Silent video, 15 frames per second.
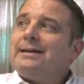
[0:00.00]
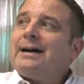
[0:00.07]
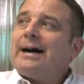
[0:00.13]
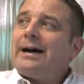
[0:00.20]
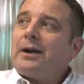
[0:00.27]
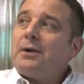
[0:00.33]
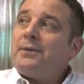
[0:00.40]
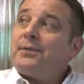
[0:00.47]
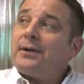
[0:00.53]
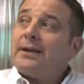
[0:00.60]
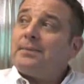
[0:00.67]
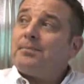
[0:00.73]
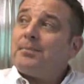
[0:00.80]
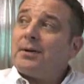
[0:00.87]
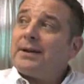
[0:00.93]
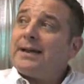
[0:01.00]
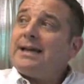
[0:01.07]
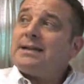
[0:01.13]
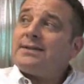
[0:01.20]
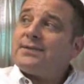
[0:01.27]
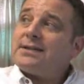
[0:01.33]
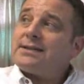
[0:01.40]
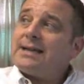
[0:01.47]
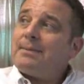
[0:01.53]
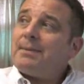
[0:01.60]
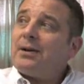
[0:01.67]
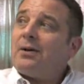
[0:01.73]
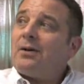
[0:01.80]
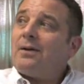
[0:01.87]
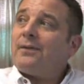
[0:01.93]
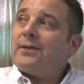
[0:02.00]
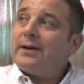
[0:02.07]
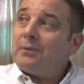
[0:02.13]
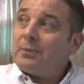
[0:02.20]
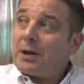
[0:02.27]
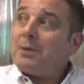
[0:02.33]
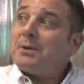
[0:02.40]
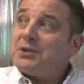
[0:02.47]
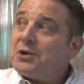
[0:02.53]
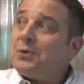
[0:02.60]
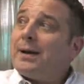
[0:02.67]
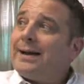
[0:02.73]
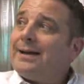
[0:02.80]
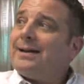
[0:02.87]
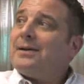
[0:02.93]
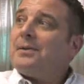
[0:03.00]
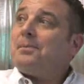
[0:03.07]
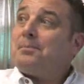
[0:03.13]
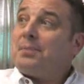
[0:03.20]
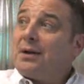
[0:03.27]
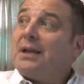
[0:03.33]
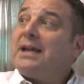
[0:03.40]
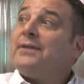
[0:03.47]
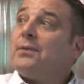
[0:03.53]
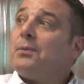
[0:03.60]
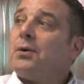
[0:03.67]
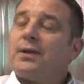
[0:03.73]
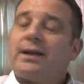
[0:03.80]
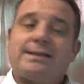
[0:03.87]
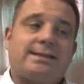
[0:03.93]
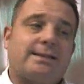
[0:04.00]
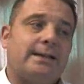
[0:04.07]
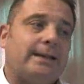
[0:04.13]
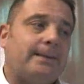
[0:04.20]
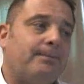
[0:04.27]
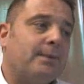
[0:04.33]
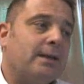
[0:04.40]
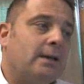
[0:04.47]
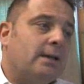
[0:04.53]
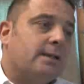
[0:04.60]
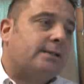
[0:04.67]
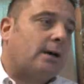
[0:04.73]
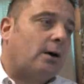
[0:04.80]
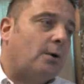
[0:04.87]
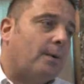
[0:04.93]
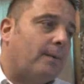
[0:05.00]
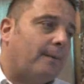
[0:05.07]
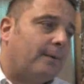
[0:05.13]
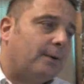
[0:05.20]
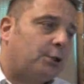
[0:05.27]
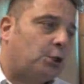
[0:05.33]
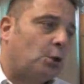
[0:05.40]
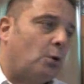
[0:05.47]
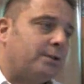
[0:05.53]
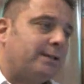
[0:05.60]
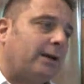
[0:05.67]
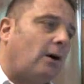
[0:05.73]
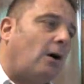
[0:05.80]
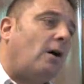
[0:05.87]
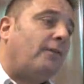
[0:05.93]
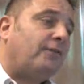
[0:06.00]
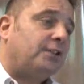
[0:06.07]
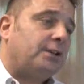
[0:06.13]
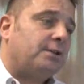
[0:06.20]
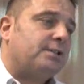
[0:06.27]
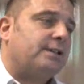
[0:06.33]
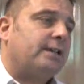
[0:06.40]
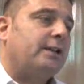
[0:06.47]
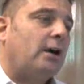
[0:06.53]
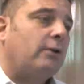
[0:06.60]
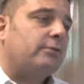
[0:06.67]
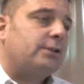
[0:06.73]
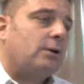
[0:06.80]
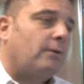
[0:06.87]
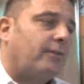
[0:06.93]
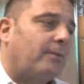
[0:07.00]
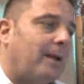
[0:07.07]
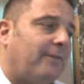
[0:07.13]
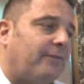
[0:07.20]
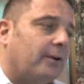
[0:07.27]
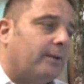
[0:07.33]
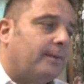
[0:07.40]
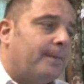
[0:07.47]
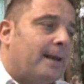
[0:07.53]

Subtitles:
And hopefully, by the end of this seminar, they'll go and do it and believe in what they see. So, shorting after you see no result from effort.